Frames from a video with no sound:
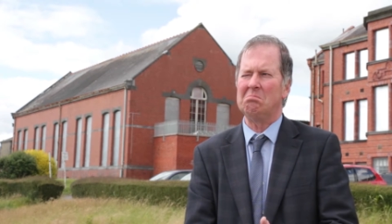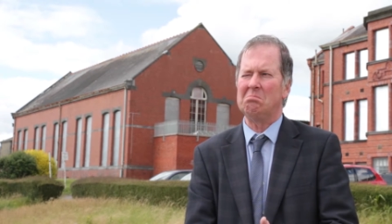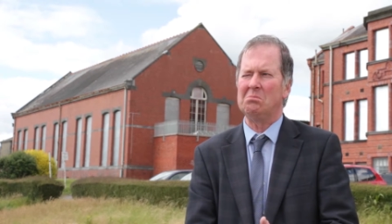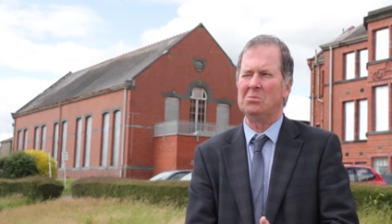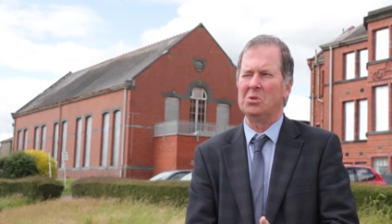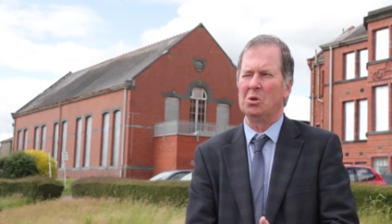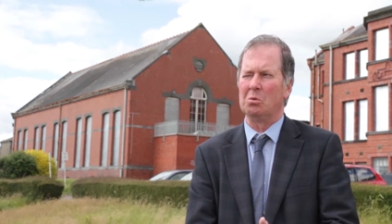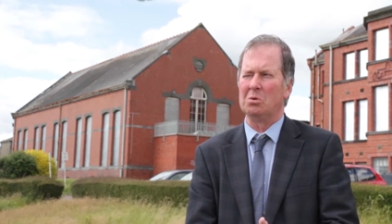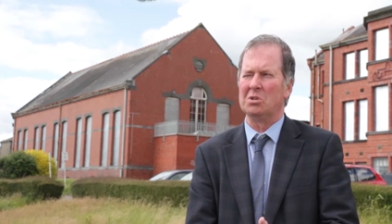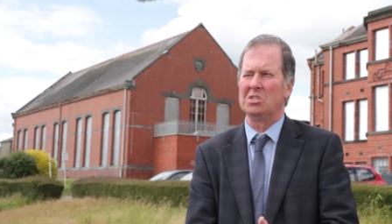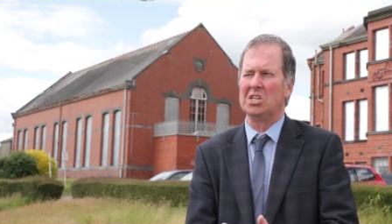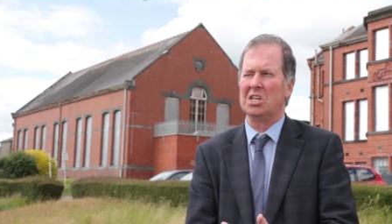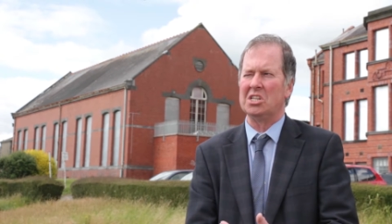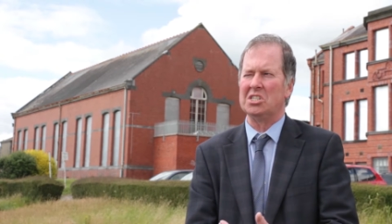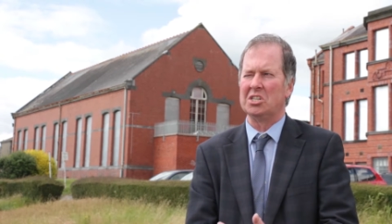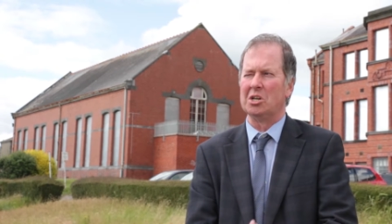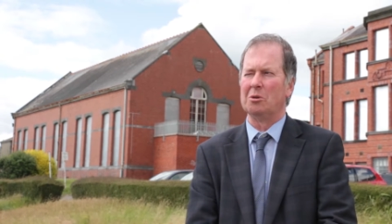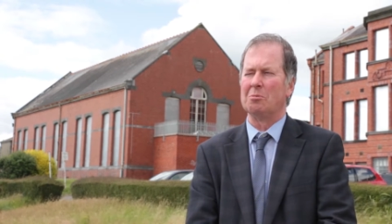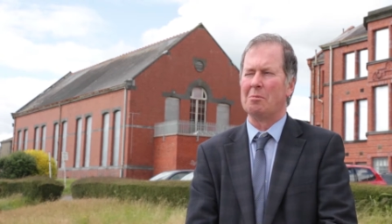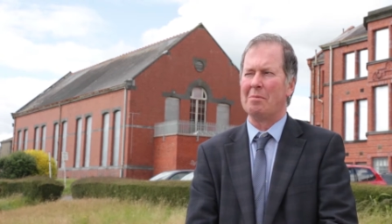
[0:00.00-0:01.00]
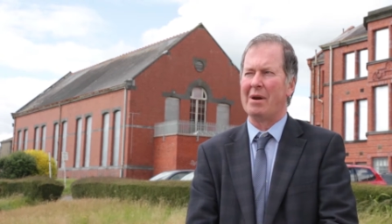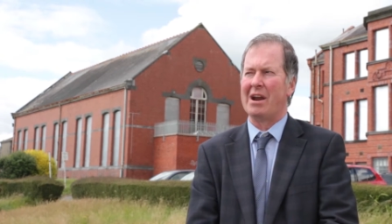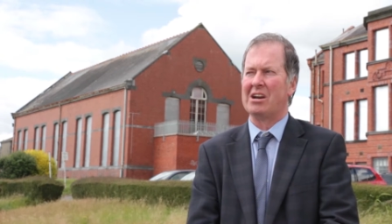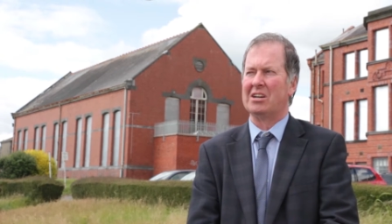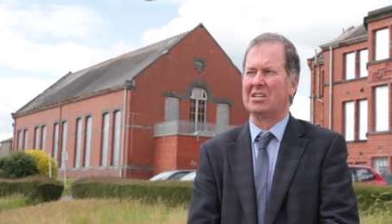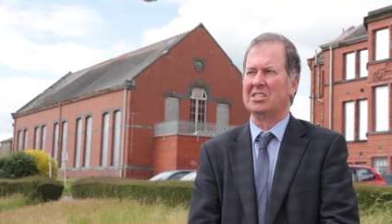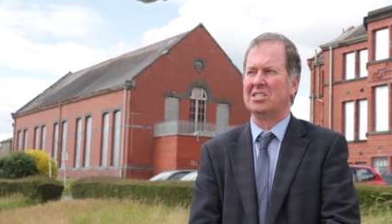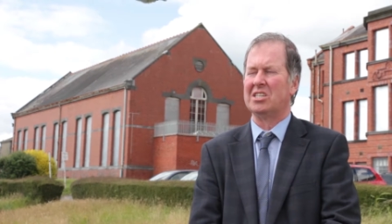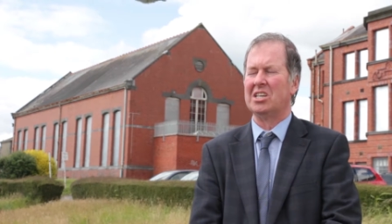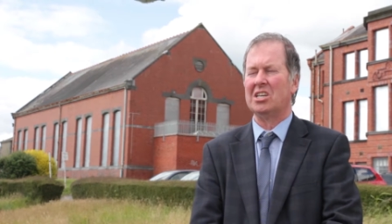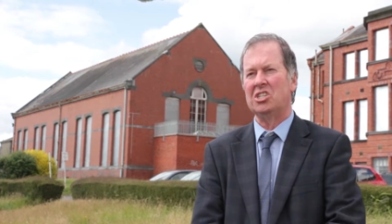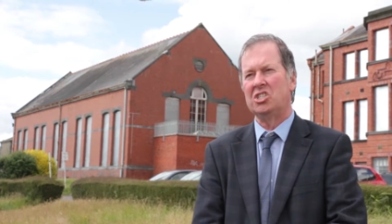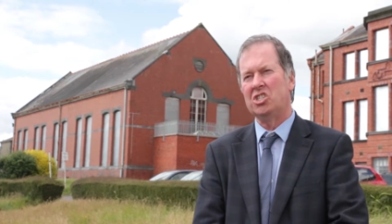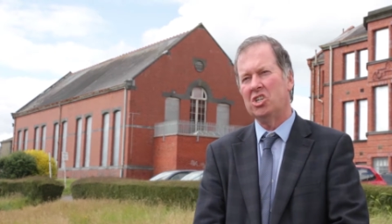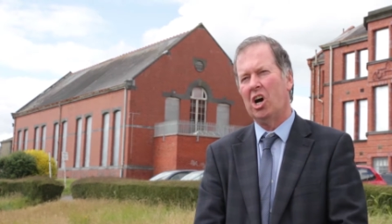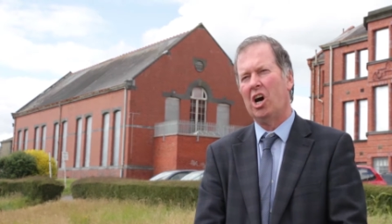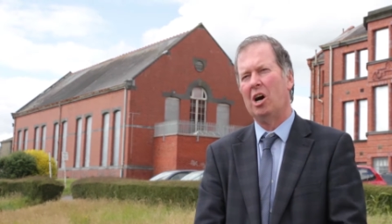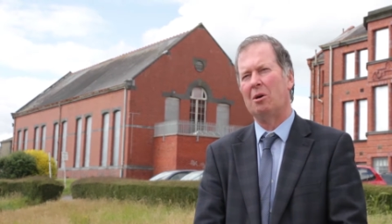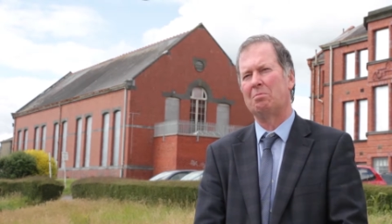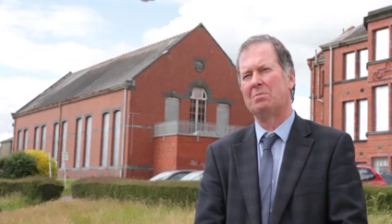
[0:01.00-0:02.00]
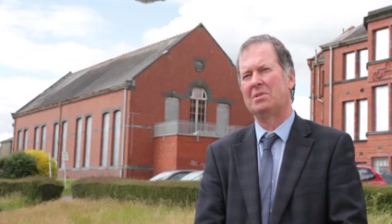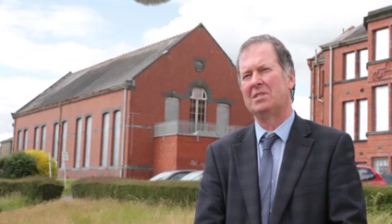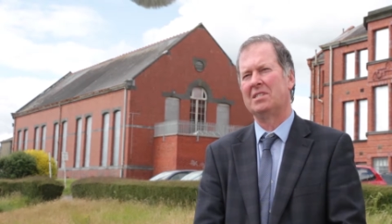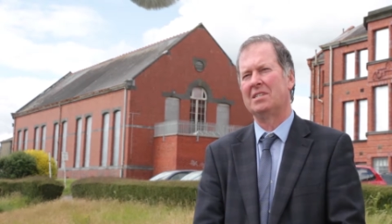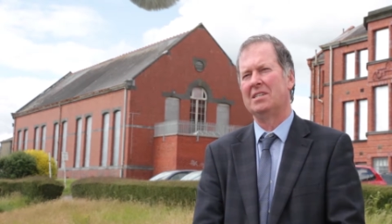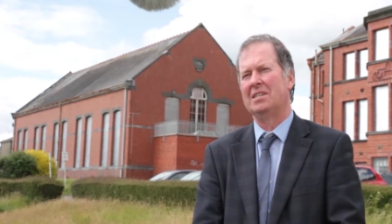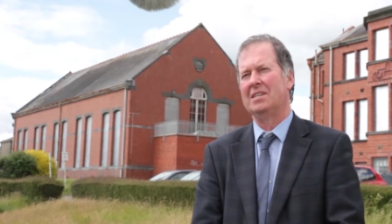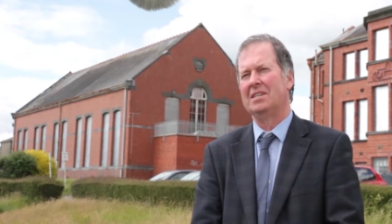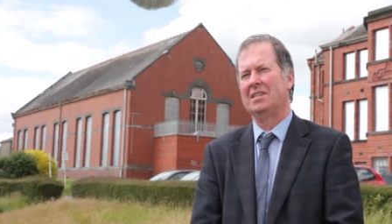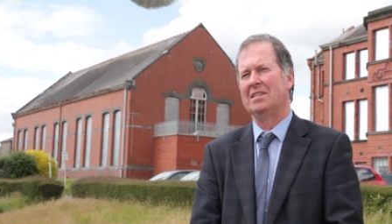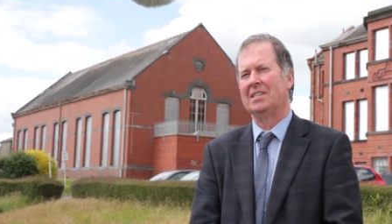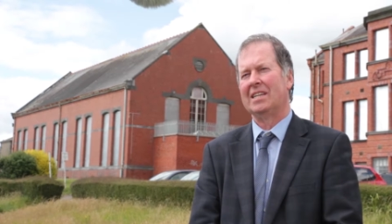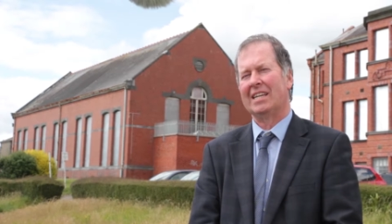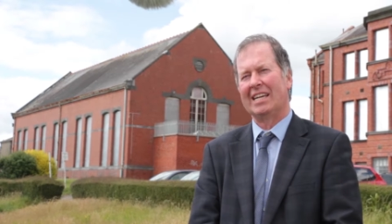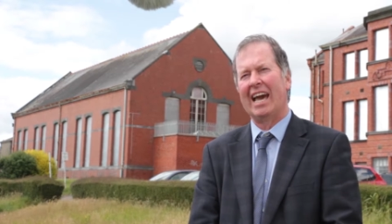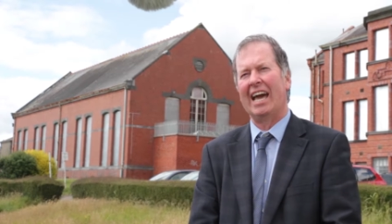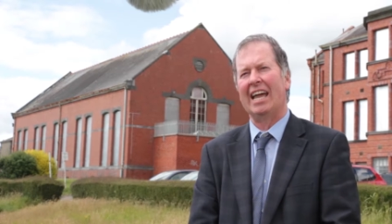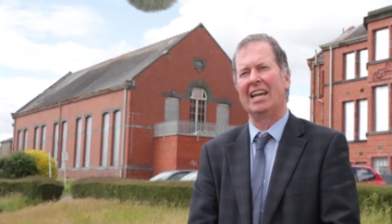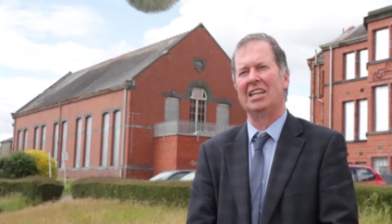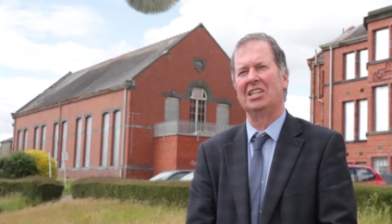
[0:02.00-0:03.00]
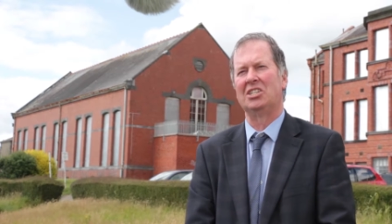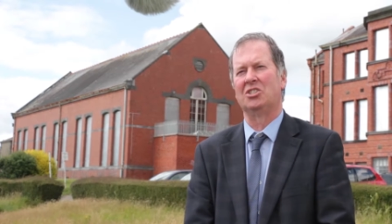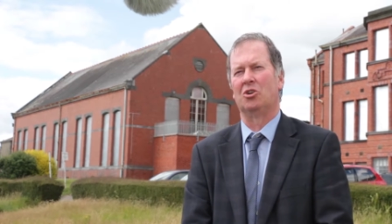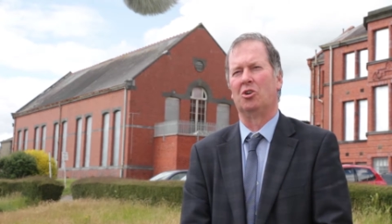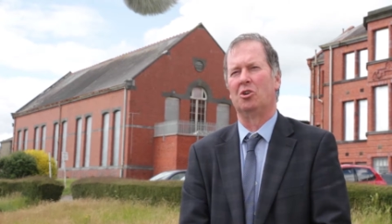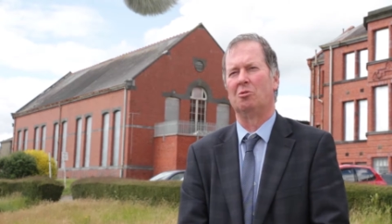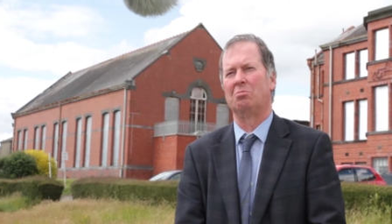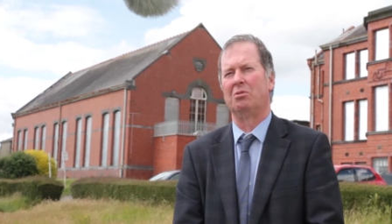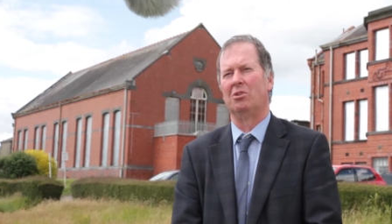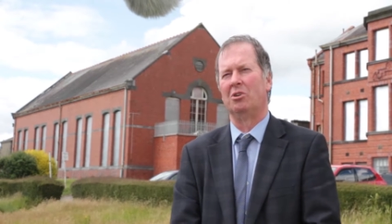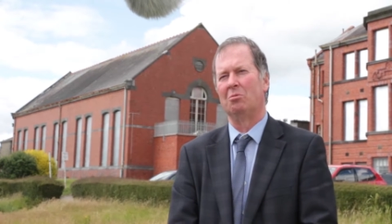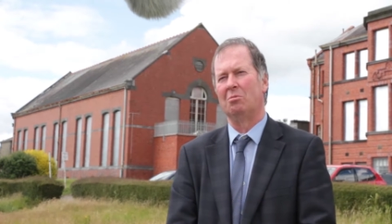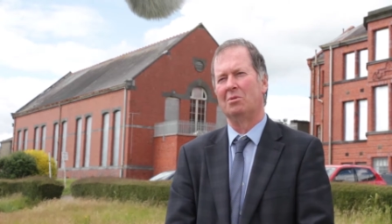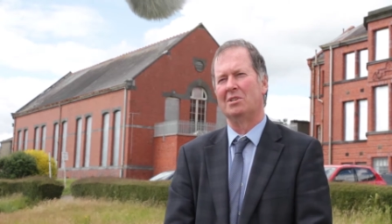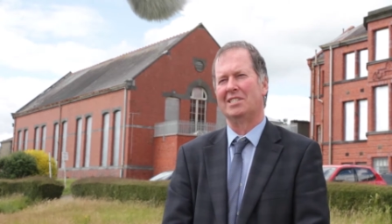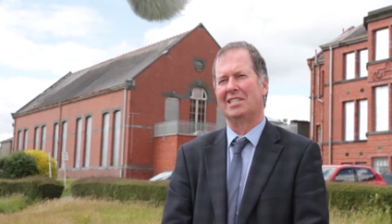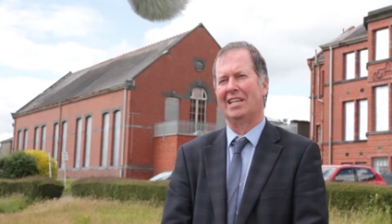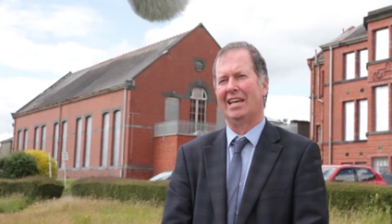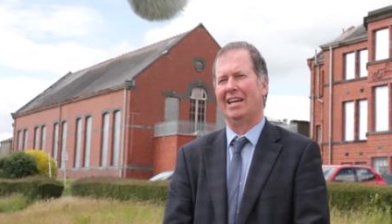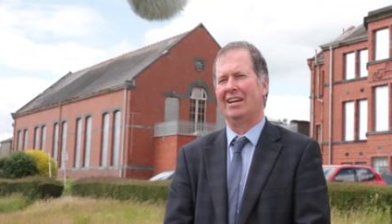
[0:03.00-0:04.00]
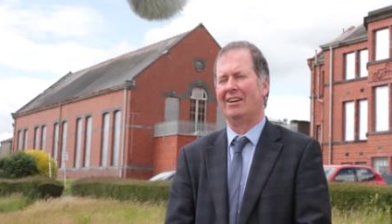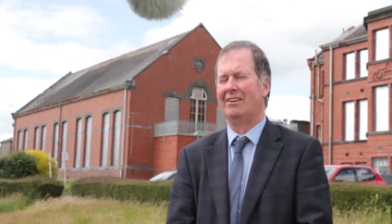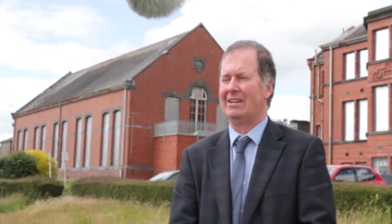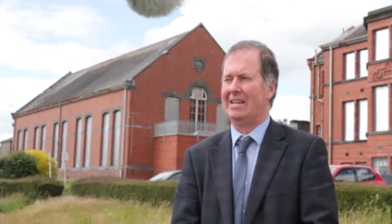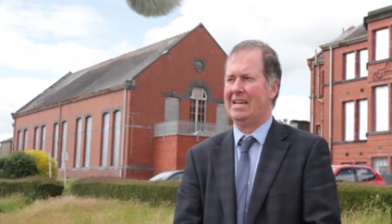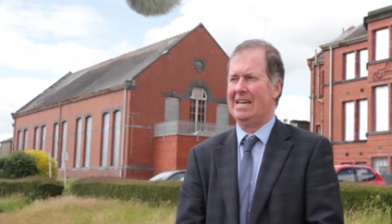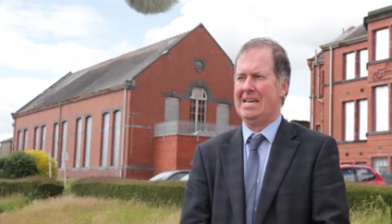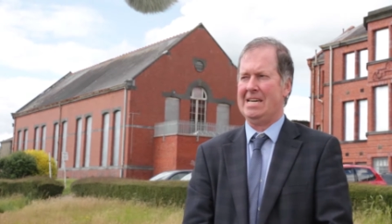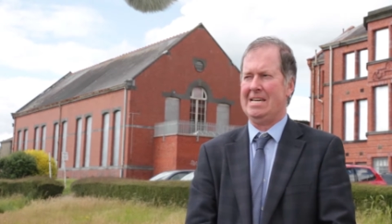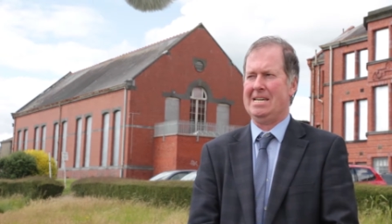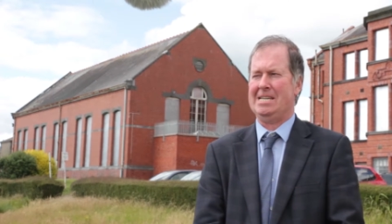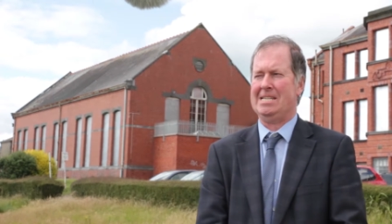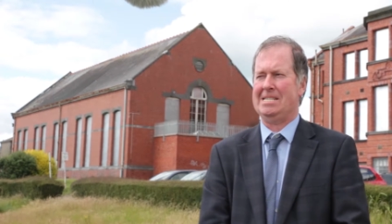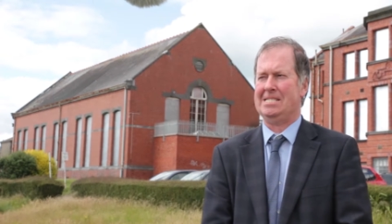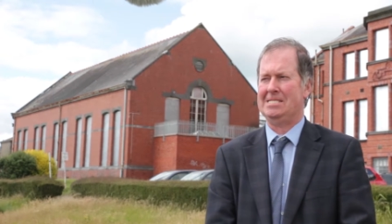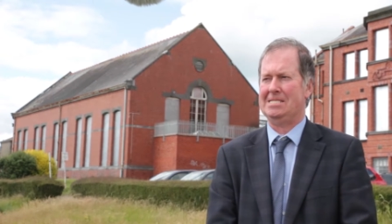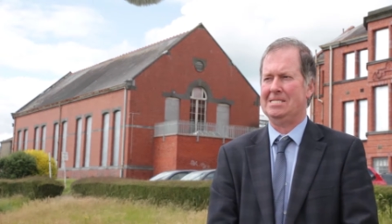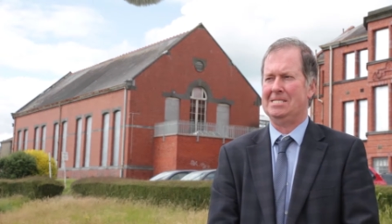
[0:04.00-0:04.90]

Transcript: there was supermarkets, shops, the candy store pub was there, uh,